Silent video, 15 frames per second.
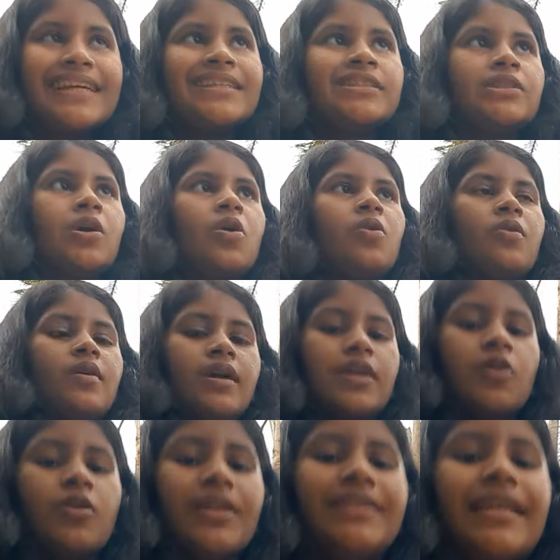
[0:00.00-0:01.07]
So
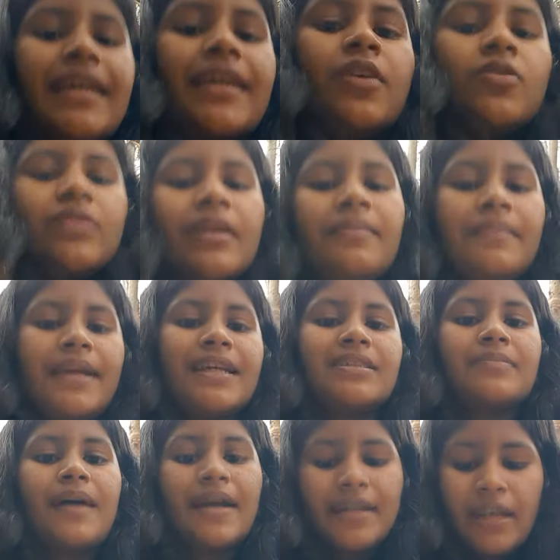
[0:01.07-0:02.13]
unicellular
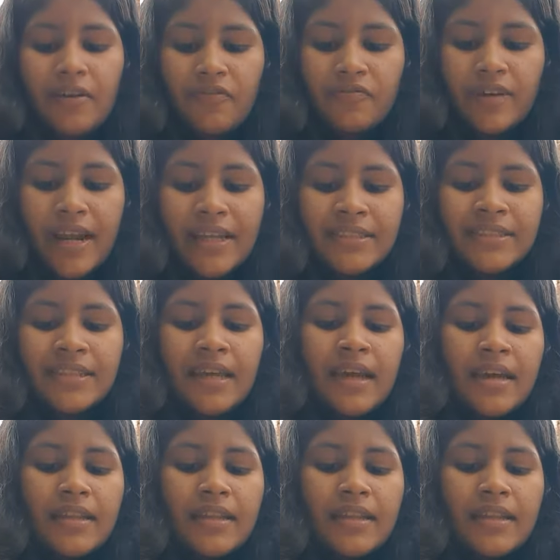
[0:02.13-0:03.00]
means, my dear friends,